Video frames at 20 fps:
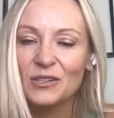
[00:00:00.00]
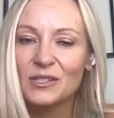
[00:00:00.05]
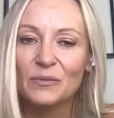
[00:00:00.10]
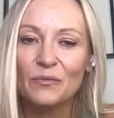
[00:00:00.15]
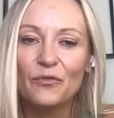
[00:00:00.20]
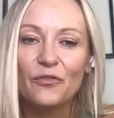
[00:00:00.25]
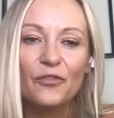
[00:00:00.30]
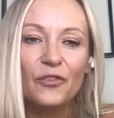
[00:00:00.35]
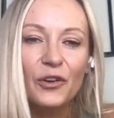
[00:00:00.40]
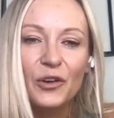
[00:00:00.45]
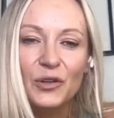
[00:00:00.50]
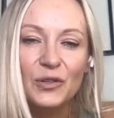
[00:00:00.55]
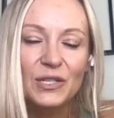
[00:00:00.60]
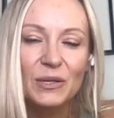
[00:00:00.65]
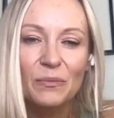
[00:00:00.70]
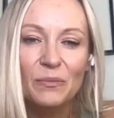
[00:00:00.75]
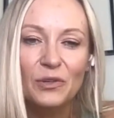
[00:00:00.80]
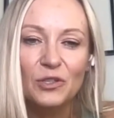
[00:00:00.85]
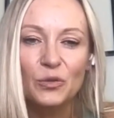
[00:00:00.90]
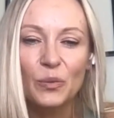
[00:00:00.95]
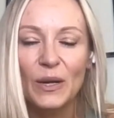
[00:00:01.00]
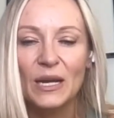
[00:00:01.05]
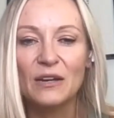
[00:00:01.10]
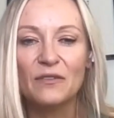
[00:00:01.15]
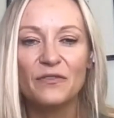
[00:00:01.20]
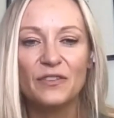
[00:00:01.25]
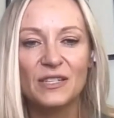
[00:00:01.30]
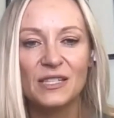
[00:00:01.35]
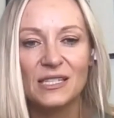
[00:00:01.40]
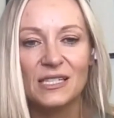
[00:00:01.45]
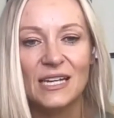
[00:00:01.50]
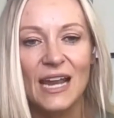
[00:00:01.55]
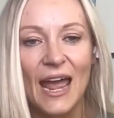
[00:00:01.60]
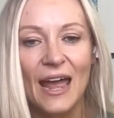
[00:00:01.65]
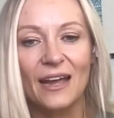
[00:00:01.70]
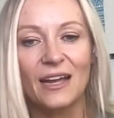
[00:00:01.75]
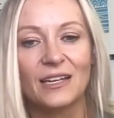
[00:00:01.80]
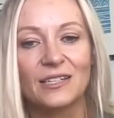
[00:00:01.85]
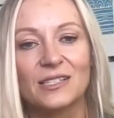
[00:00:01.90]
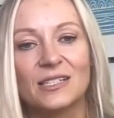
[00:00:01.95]
some fruit in between for
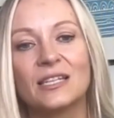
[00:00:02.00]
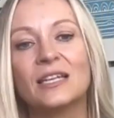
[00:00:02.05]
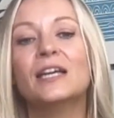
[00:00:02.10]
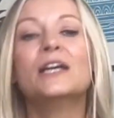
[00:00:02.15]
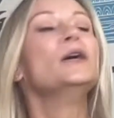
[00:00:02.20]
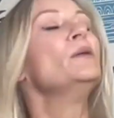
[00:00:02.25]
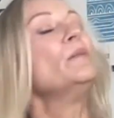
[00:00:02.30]
snacks.